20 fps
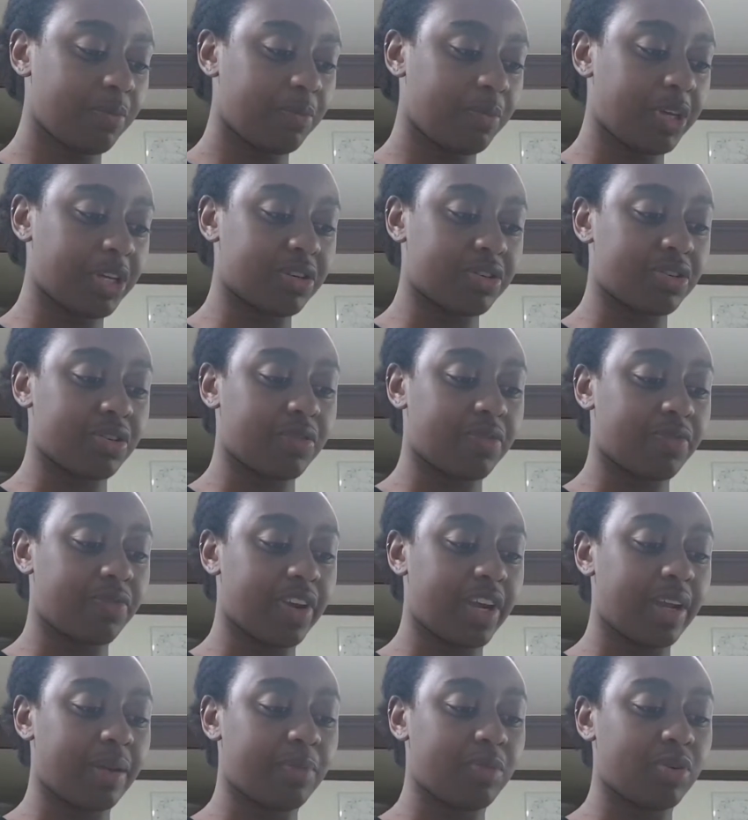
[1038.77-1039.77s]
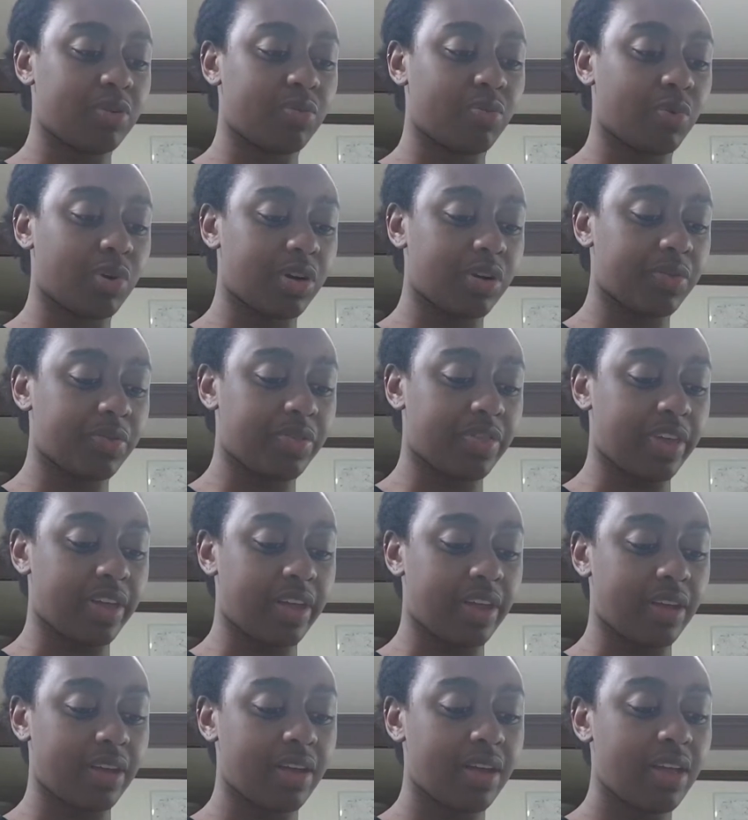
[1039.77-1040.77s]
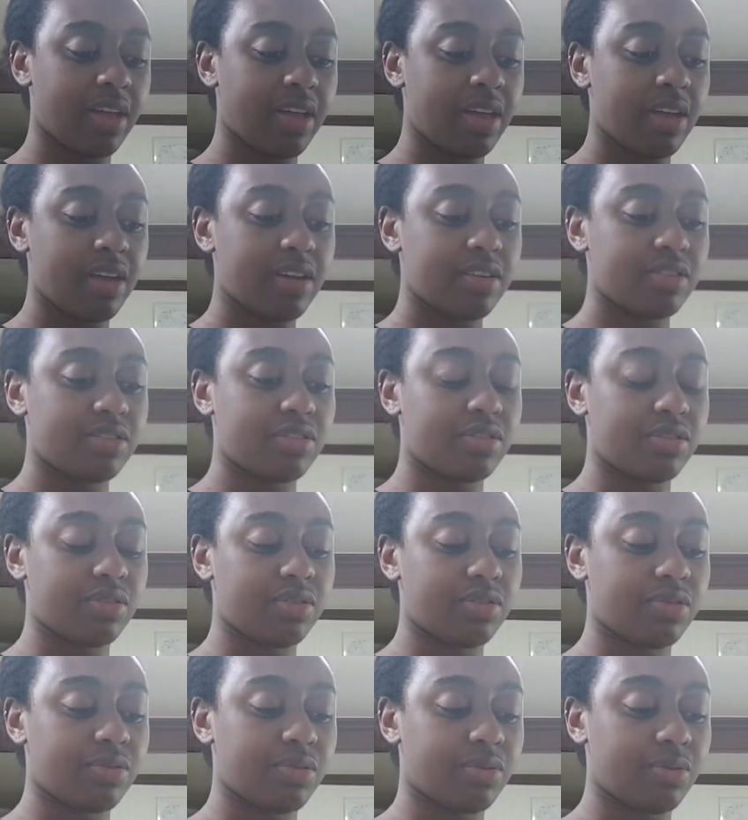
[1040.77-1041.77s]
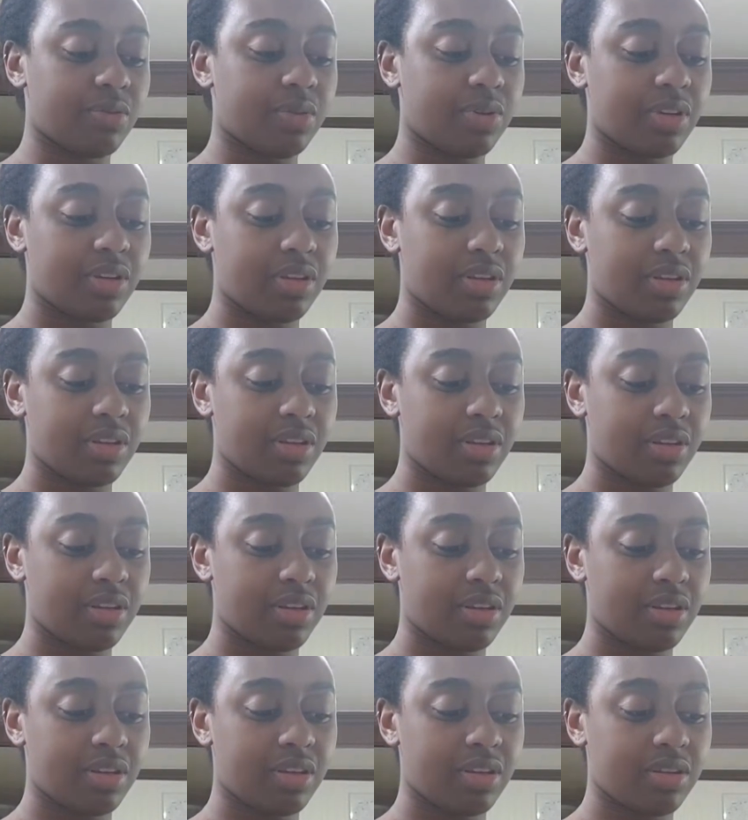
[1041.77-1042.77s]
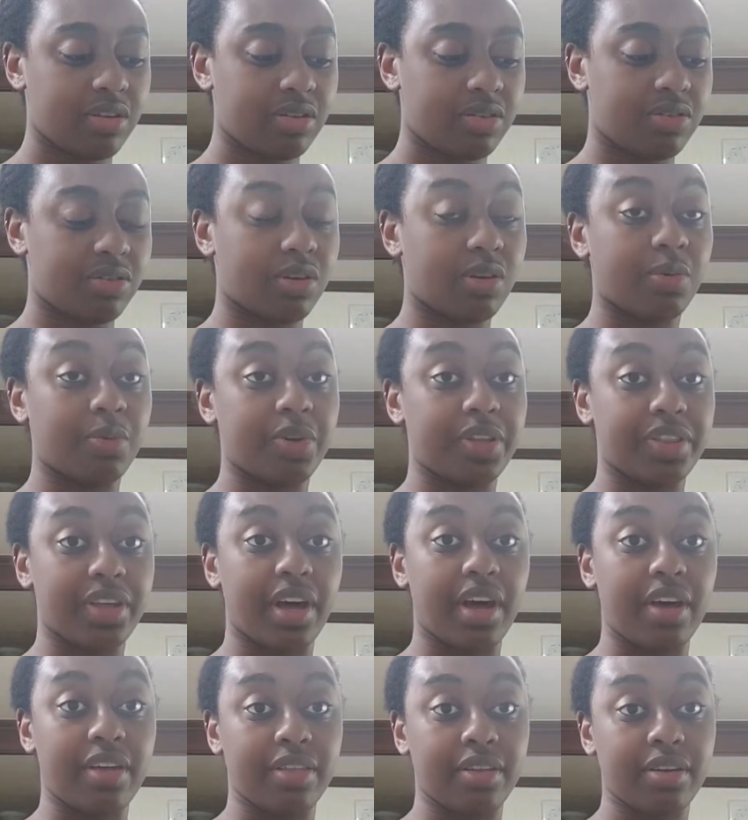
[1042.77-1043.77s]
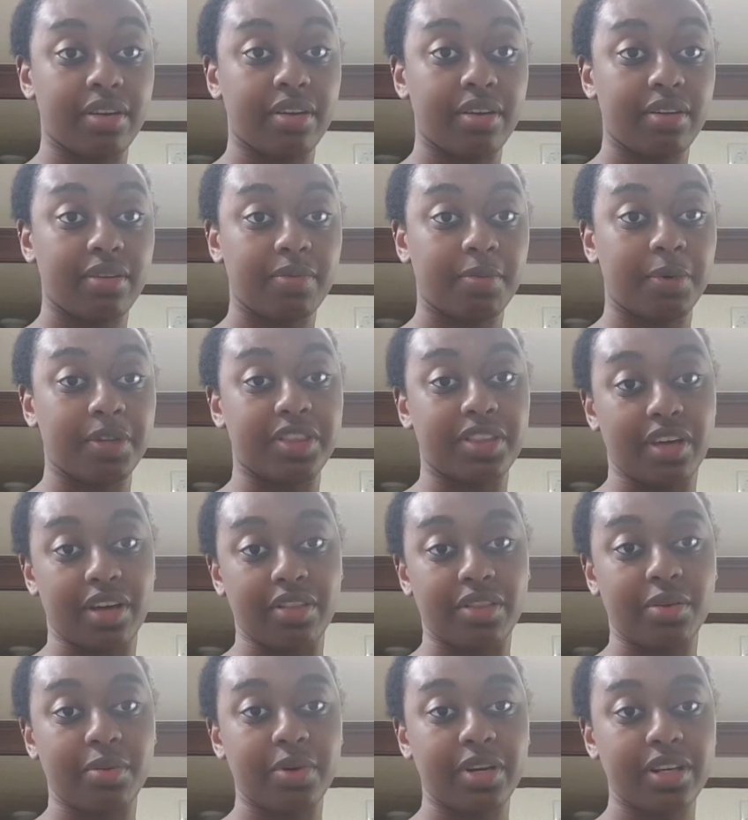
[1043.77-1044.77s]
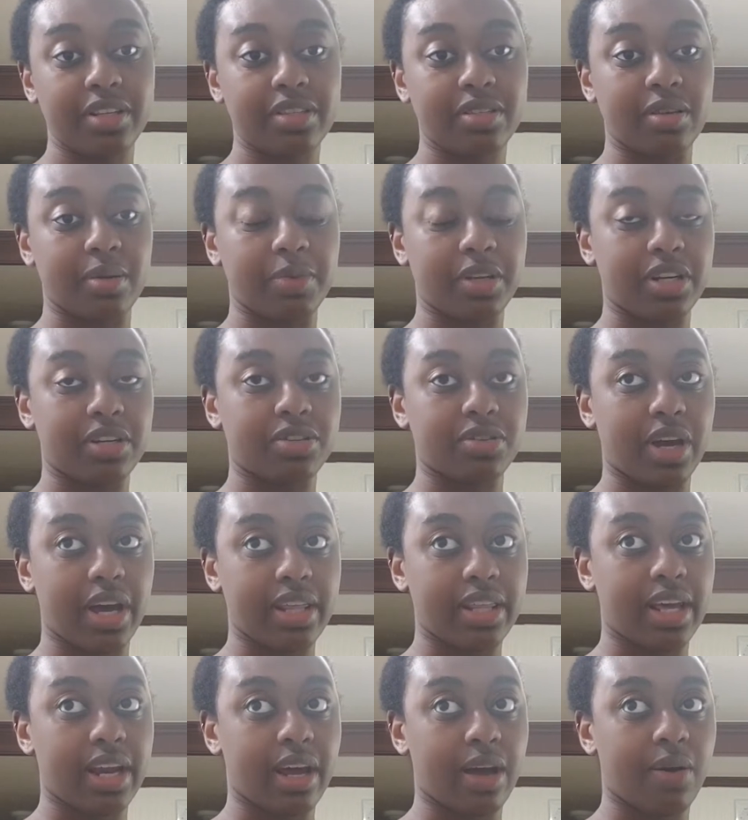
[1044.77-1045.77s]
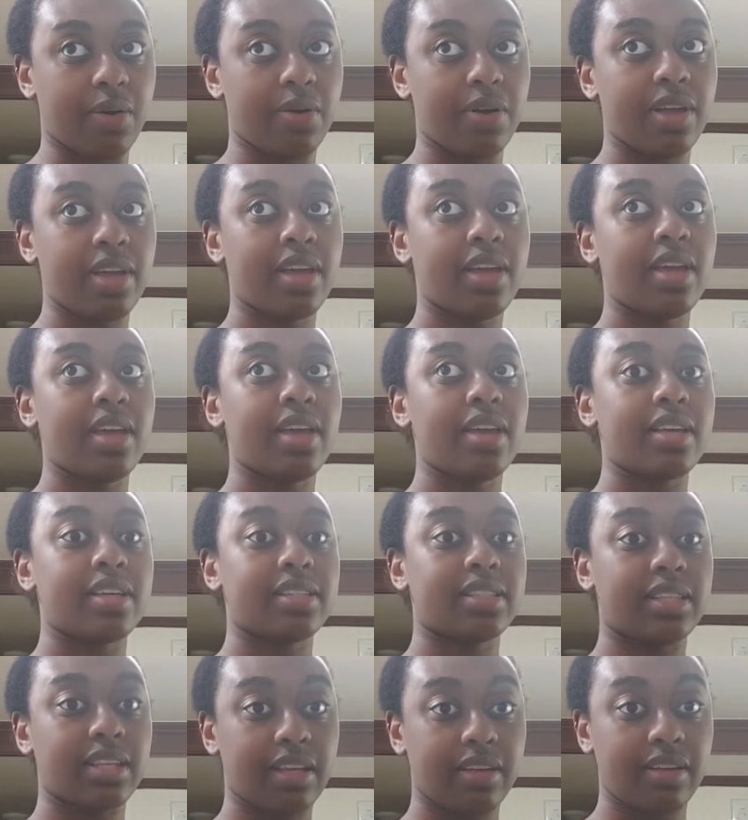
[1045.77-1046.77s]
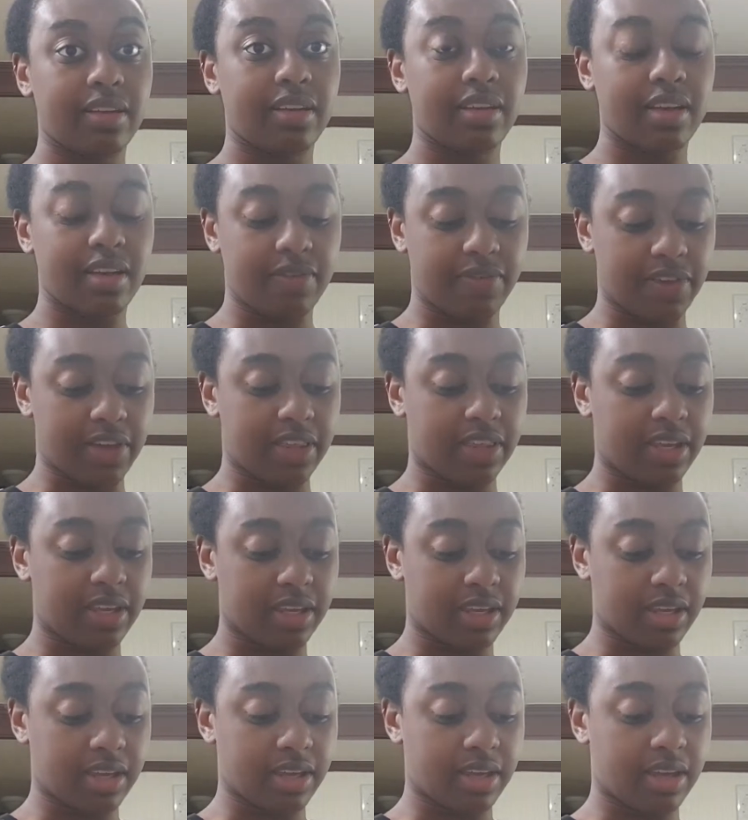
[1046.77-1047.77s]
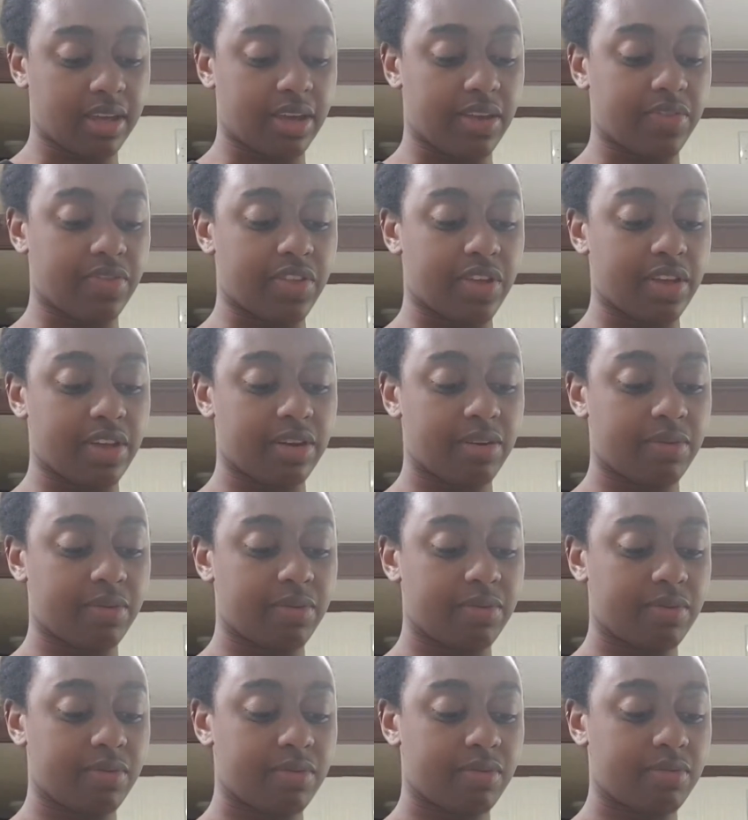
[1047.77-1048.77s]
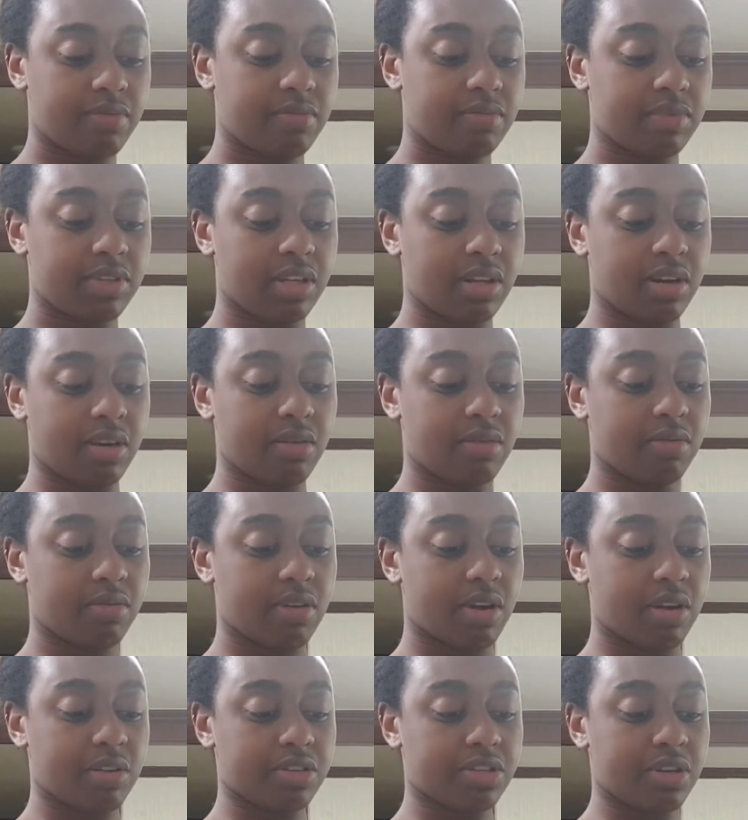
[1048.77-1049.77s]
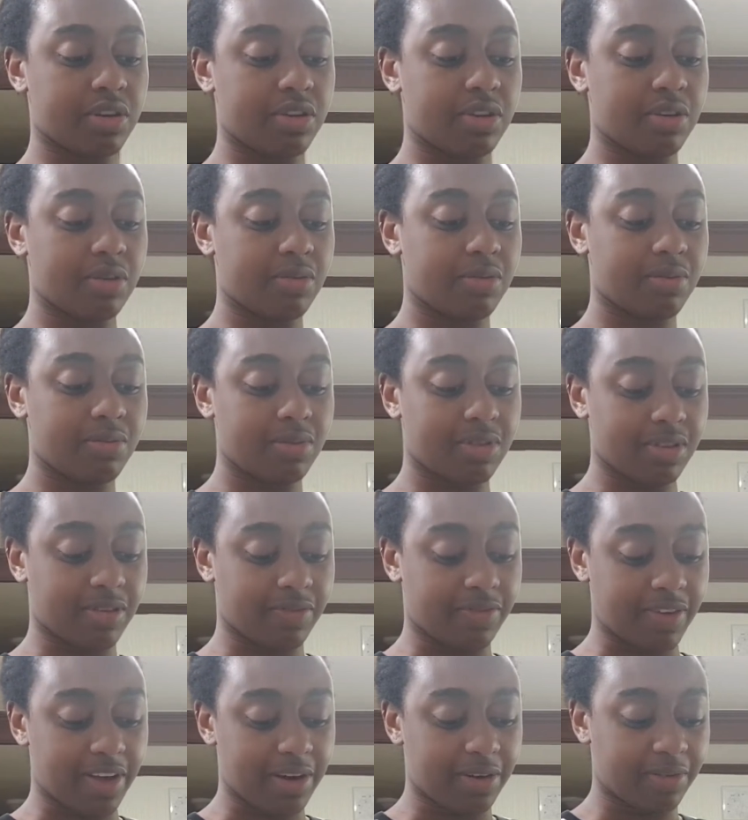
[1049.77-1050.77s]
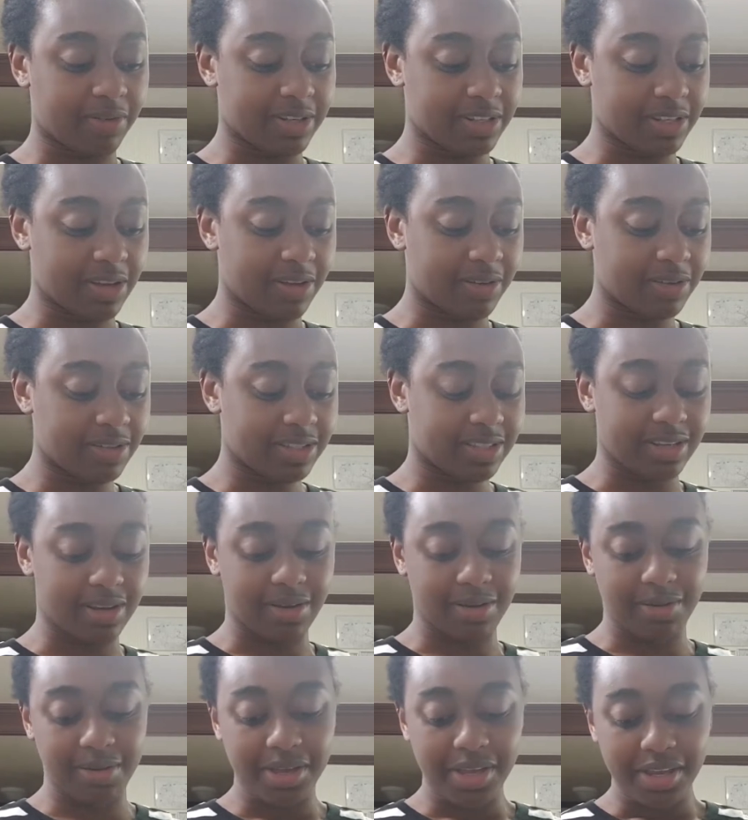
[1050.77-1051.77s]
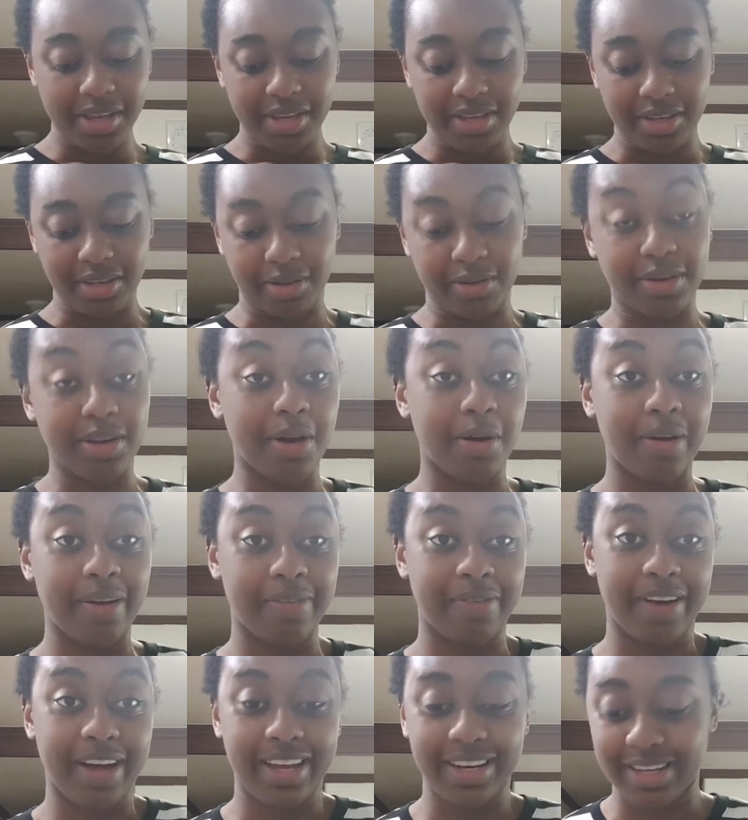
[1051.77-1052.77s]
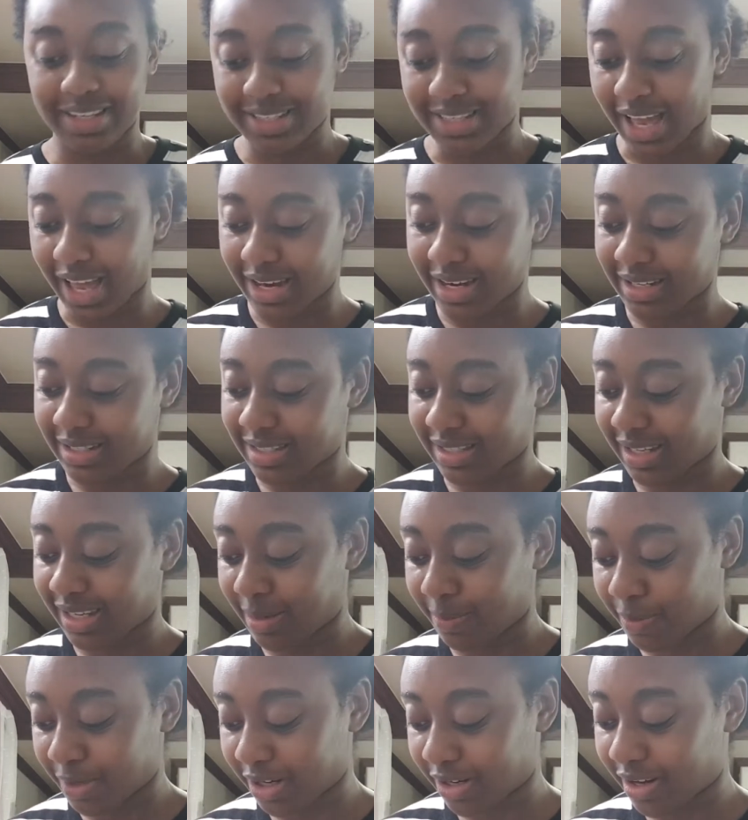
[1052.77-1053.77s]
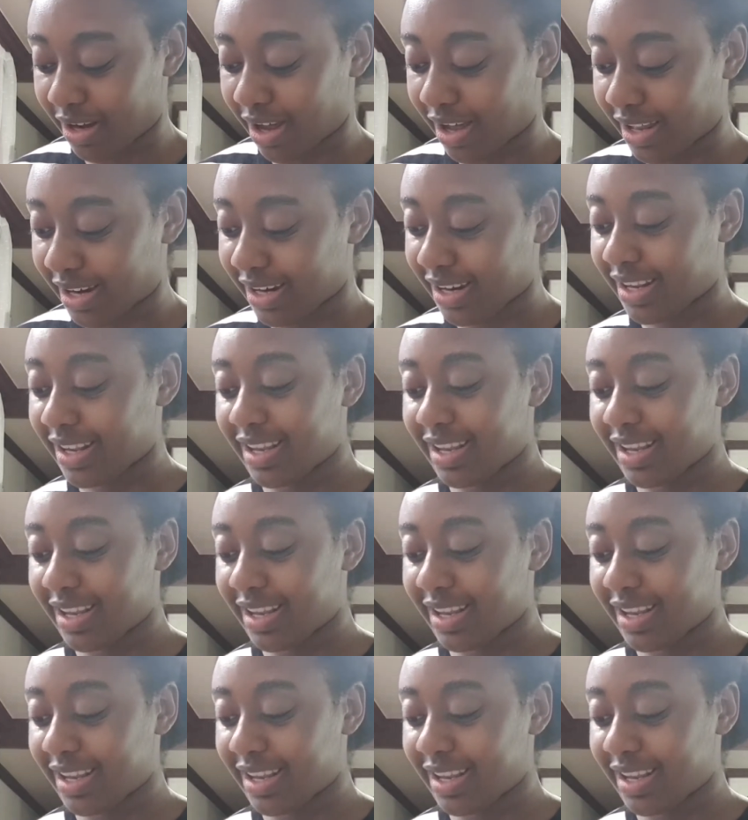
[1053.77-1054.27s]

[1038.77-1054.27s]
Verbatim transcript: picture framed word thing to do it with other with the other words. So I'm gonna try that out, see if I like it, and then you know, I'll show you the final result so you'll know if I decided to keep it or not.